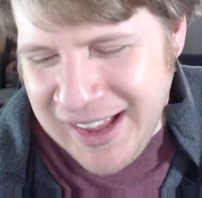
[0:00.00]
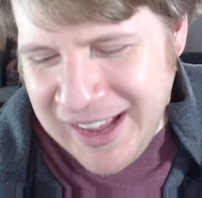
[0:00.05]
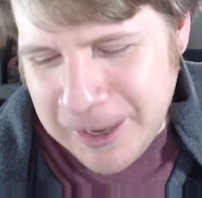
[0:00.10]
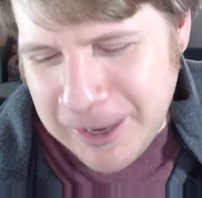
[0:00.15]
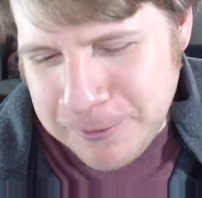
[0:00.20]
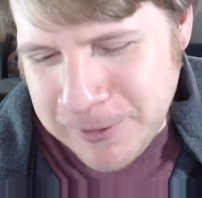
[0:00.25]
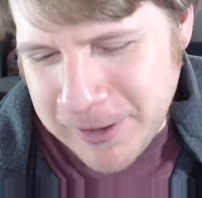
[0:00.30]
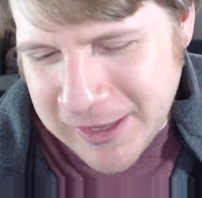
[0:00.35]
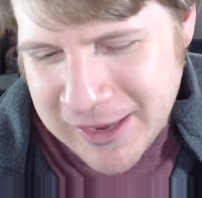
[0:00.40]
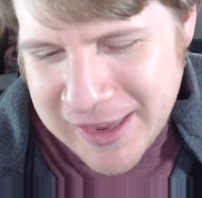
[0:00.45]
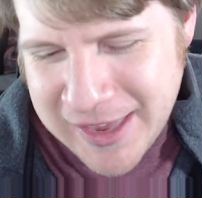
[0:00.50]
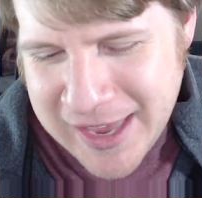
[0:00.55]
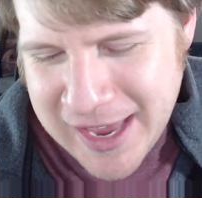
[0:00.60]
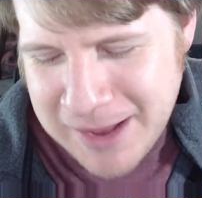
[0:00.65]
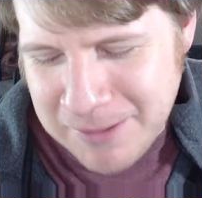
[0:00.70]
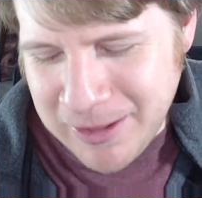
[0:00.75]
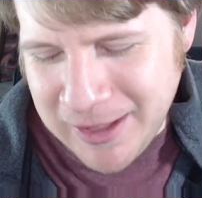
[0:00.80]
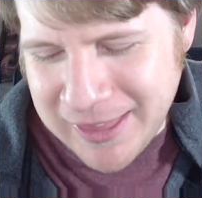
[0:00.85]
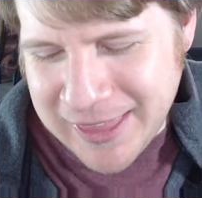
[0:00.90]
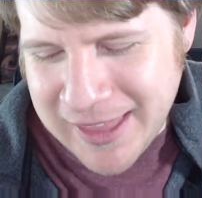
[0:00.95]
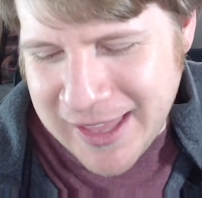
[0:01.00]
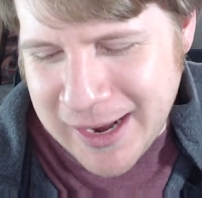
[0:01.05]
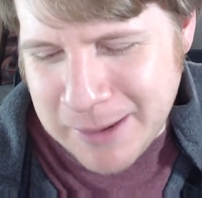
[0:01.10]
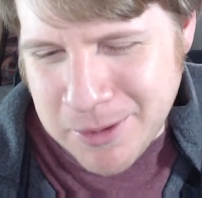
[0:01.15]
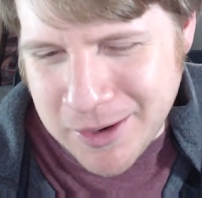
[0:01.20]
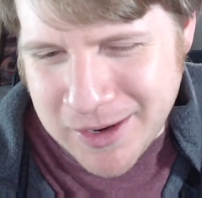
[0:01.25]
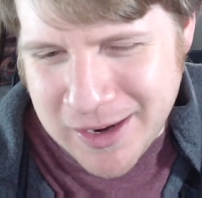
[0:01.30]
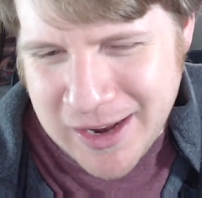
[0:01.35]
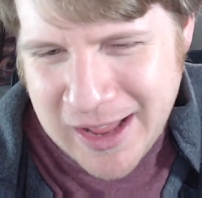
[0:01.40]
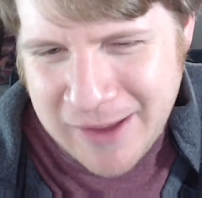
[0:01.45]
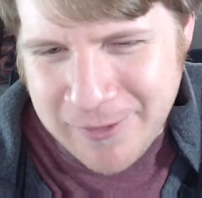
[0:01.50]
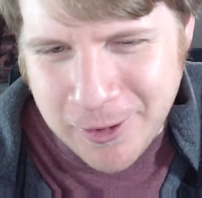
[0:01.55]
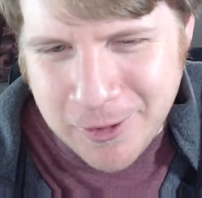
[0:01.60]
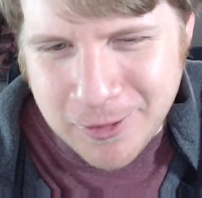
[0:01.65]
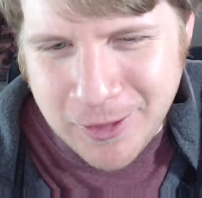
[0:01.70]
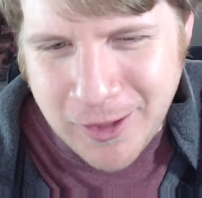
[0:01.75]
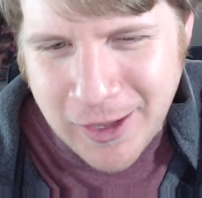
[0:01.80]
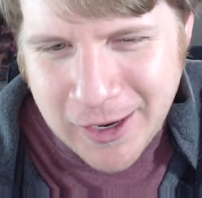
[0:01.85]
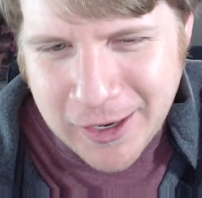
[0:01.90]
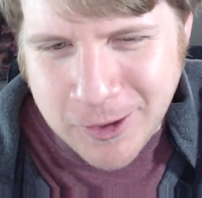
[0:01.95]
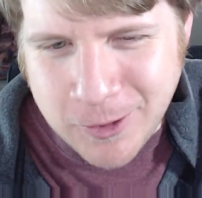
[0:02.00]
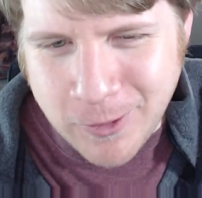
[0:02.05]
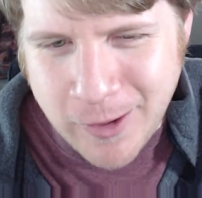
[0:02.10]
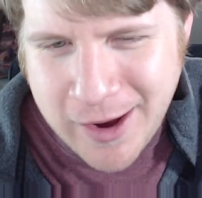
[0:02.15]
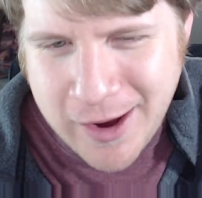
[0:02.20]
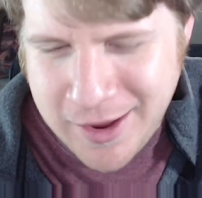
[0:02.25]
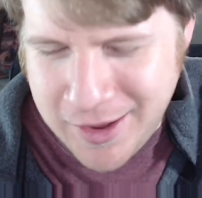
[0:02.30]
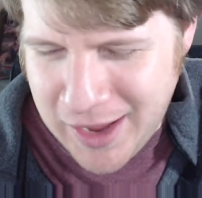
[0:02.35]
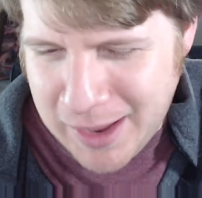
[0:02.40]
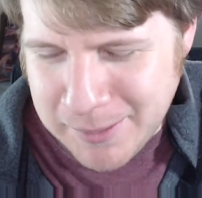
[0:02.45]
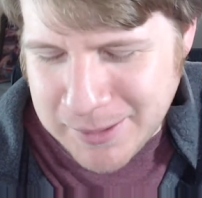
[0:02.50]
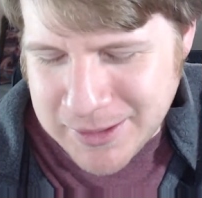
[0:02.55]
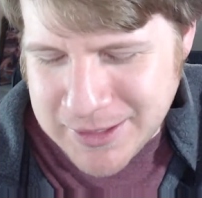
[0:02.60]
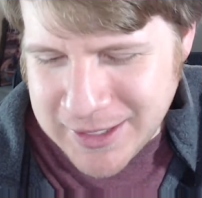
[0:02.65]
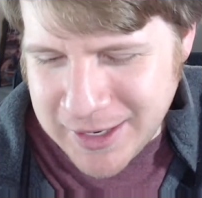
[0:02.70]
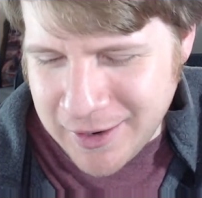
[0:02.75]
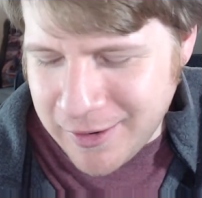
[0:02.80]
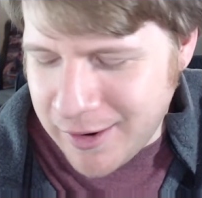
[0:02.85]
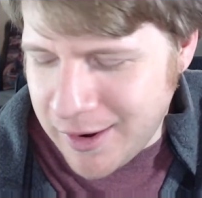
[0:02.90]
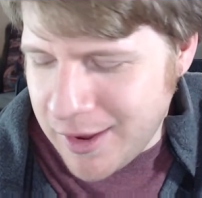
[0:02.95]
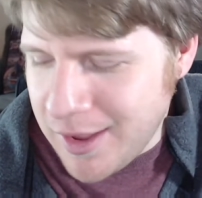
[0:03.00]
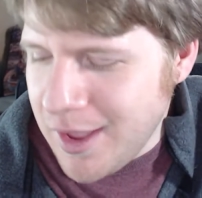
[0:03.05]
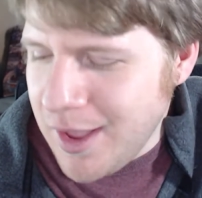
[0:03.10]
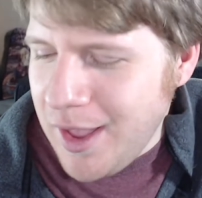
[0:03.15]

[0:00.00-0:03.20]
I feel like a game like that, I'm not going to have a lot of great commentary.